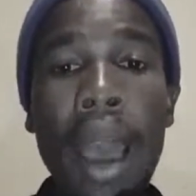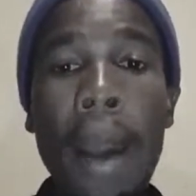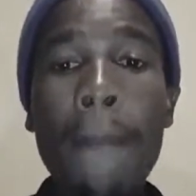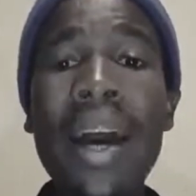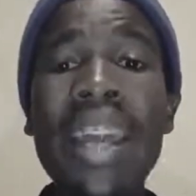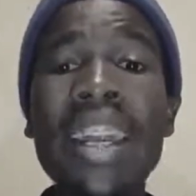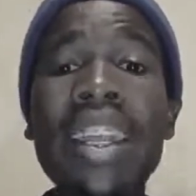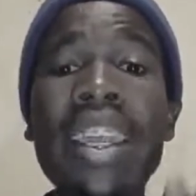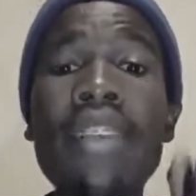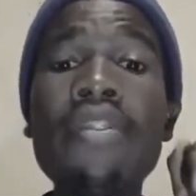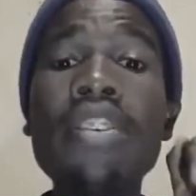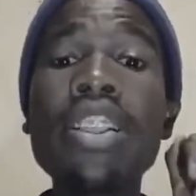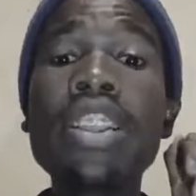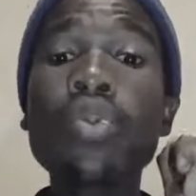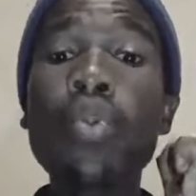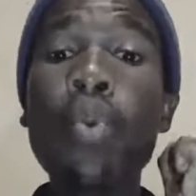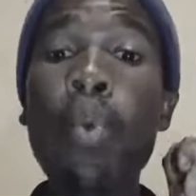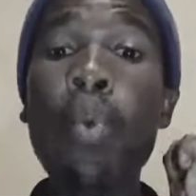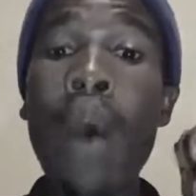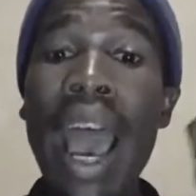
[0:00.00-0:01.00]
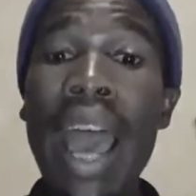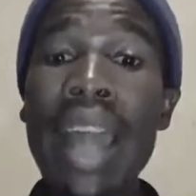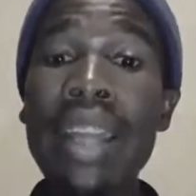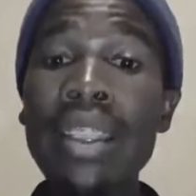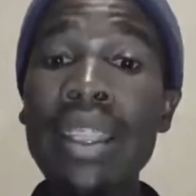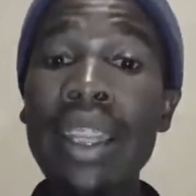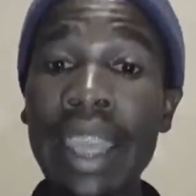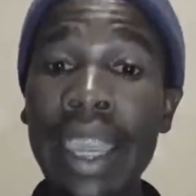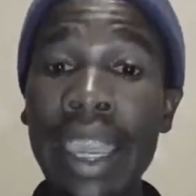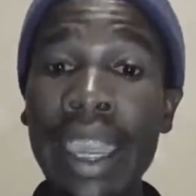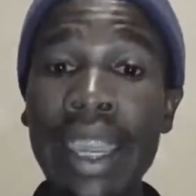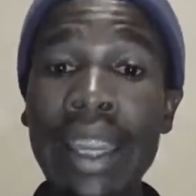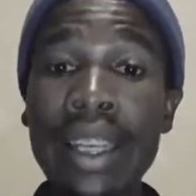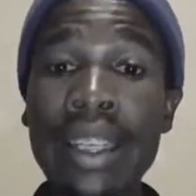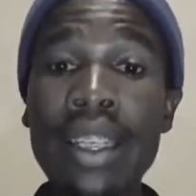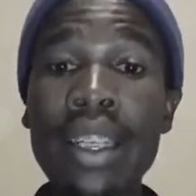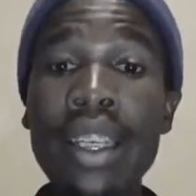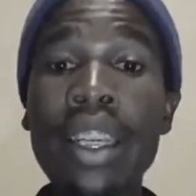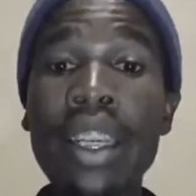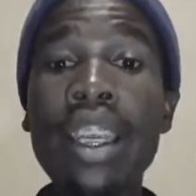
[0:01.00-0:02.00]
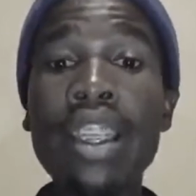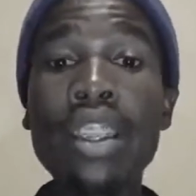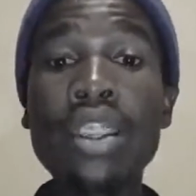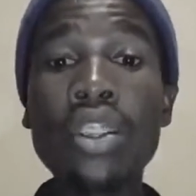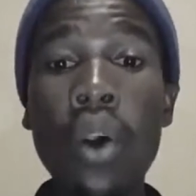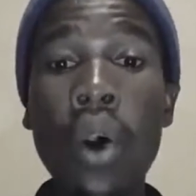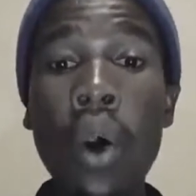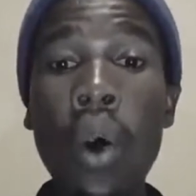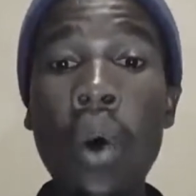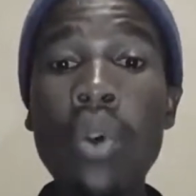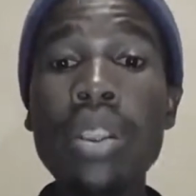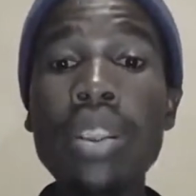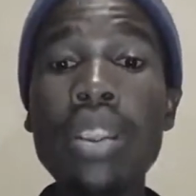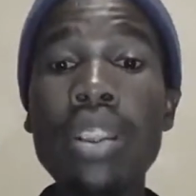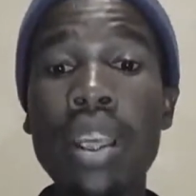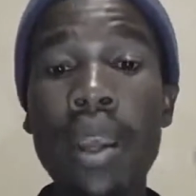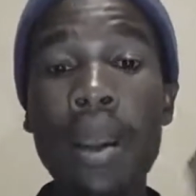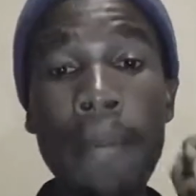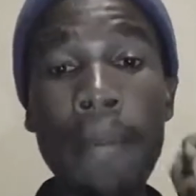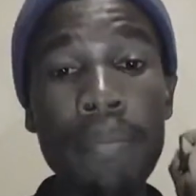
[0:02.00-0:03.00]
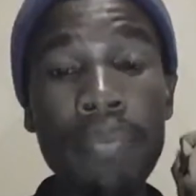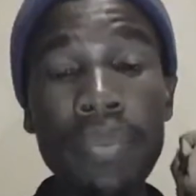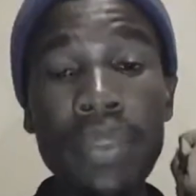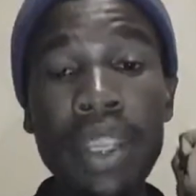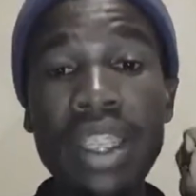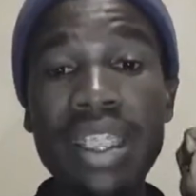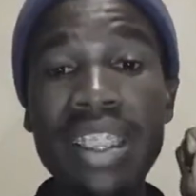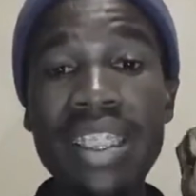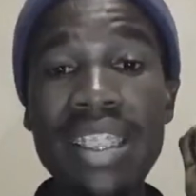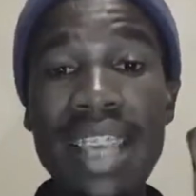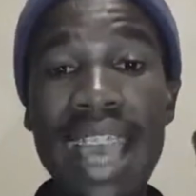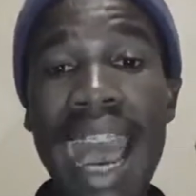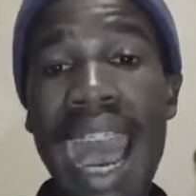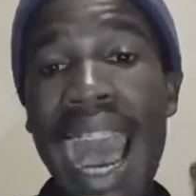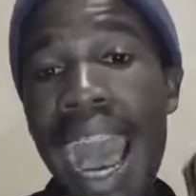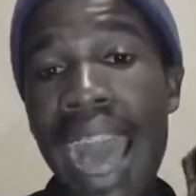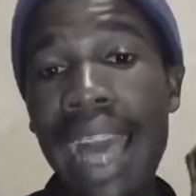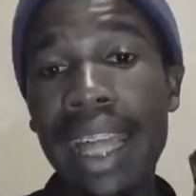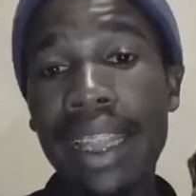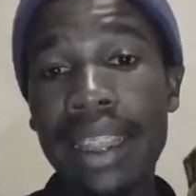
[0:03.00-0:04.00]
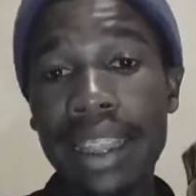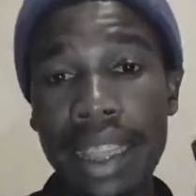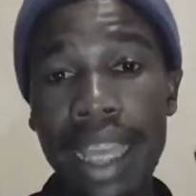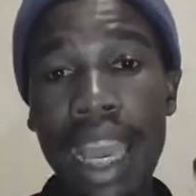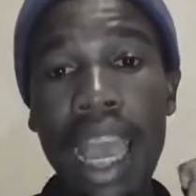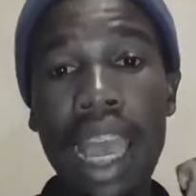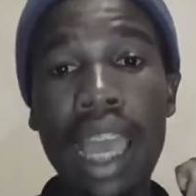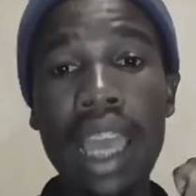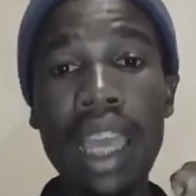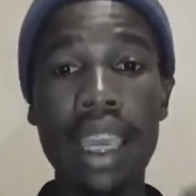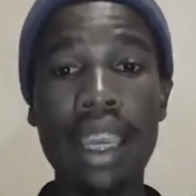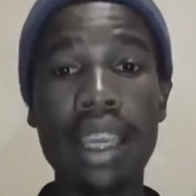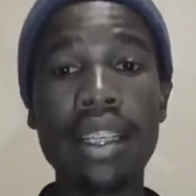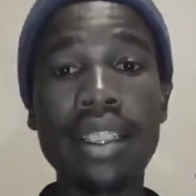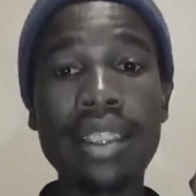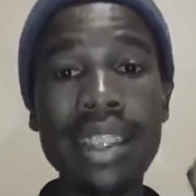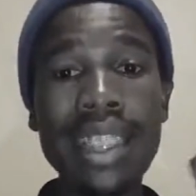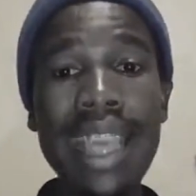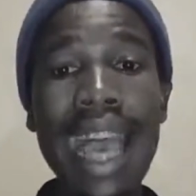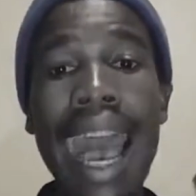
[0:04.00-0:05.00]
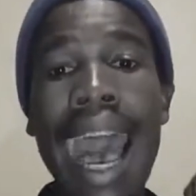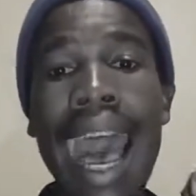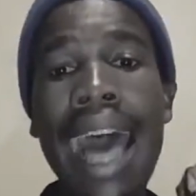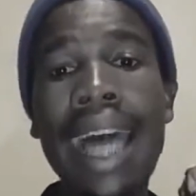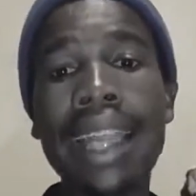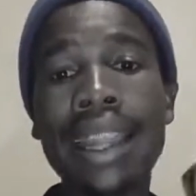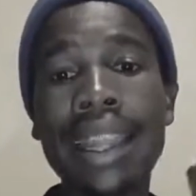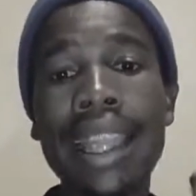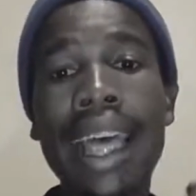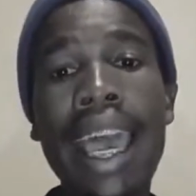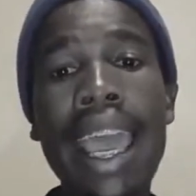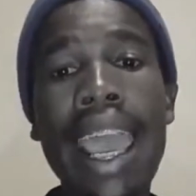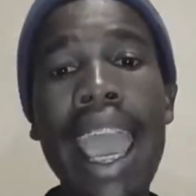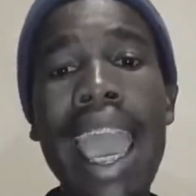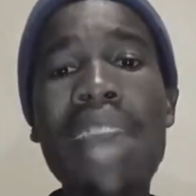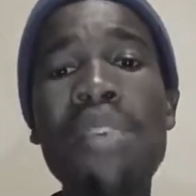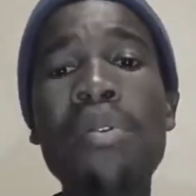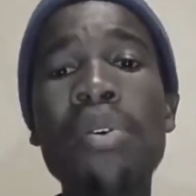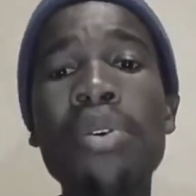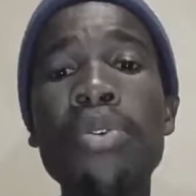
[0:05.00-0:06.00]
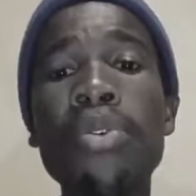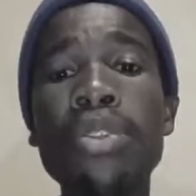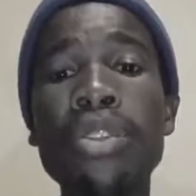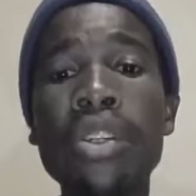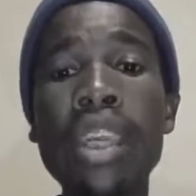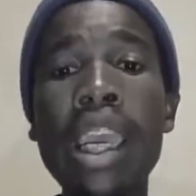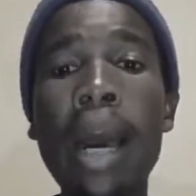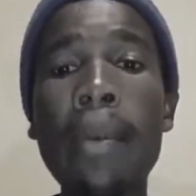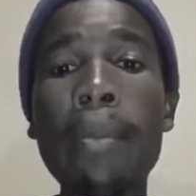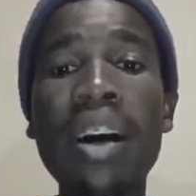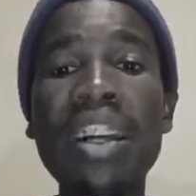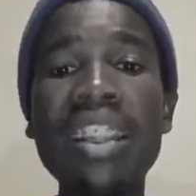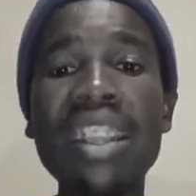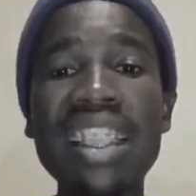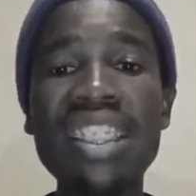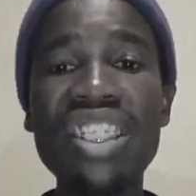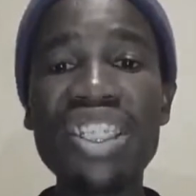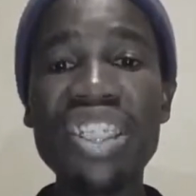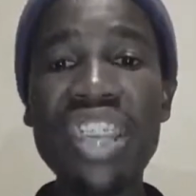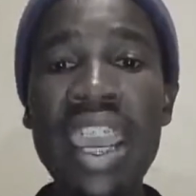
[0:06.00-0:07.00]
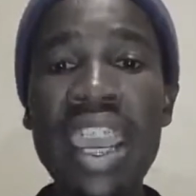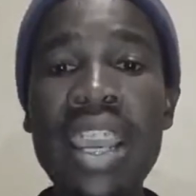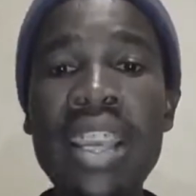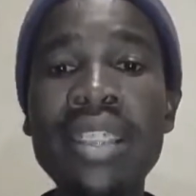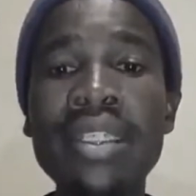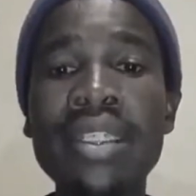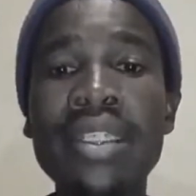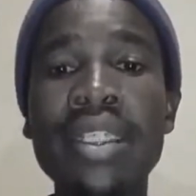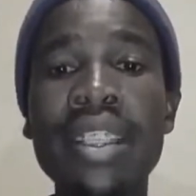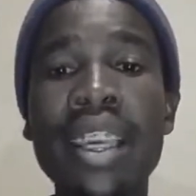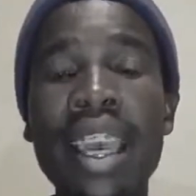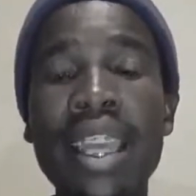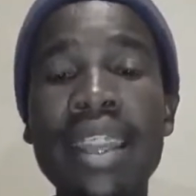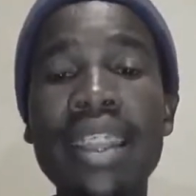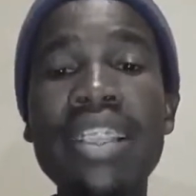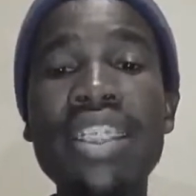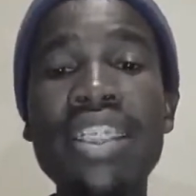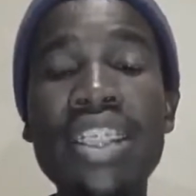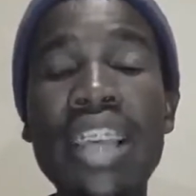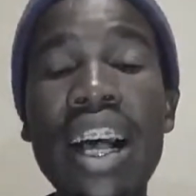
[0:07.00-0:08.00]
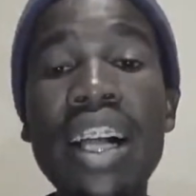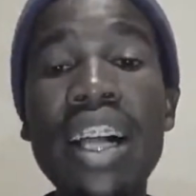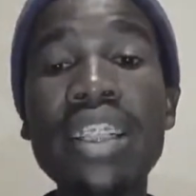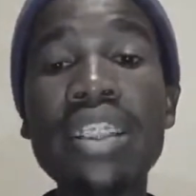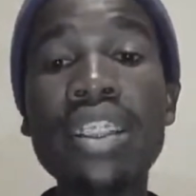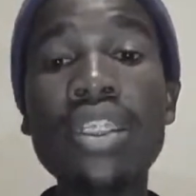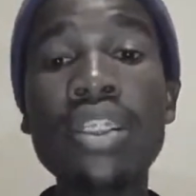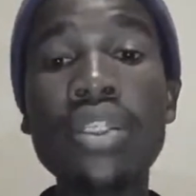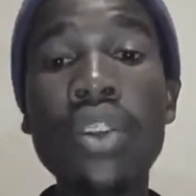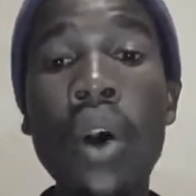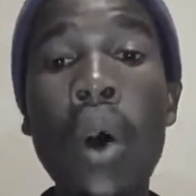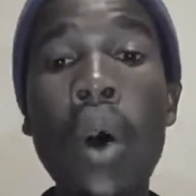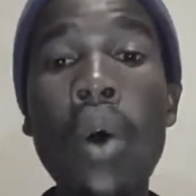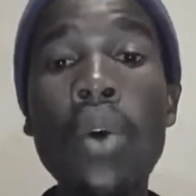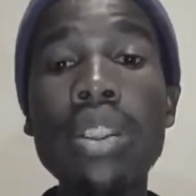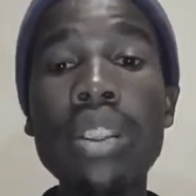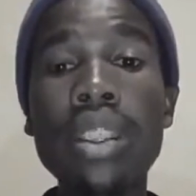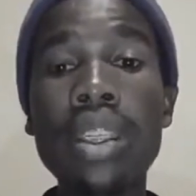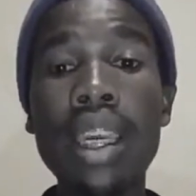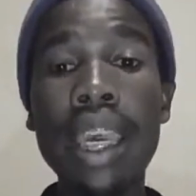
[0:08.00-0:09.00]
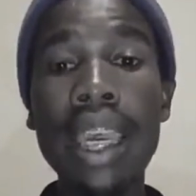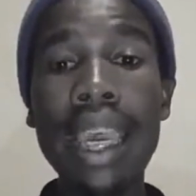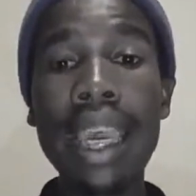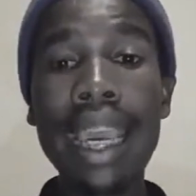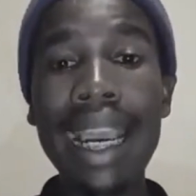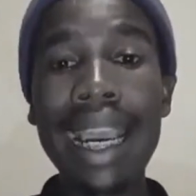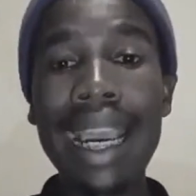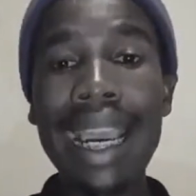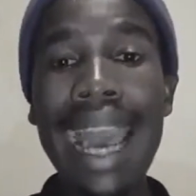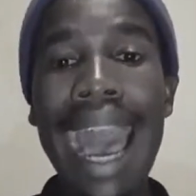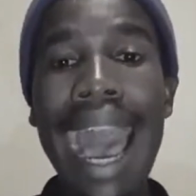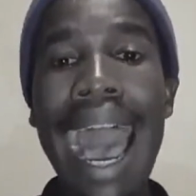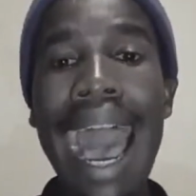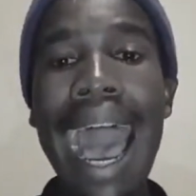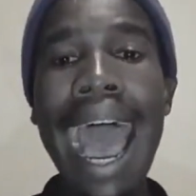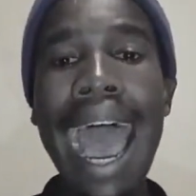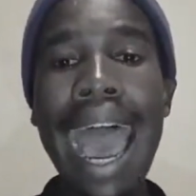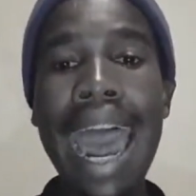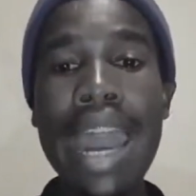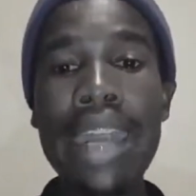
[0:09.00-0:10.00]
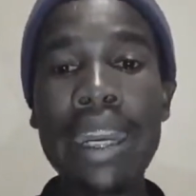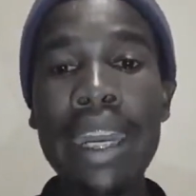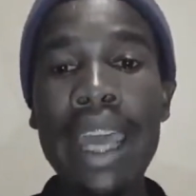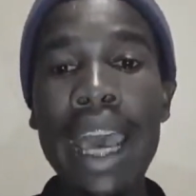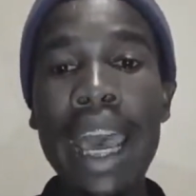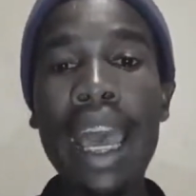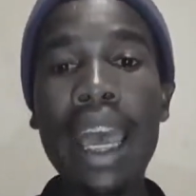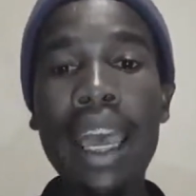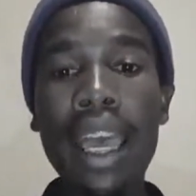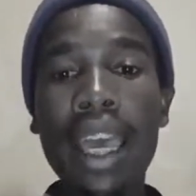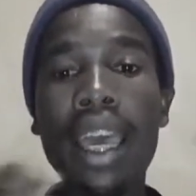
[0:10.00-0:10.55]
But if it's one hand, it's called chanda. And when you're talking about the chest, the child is called kana.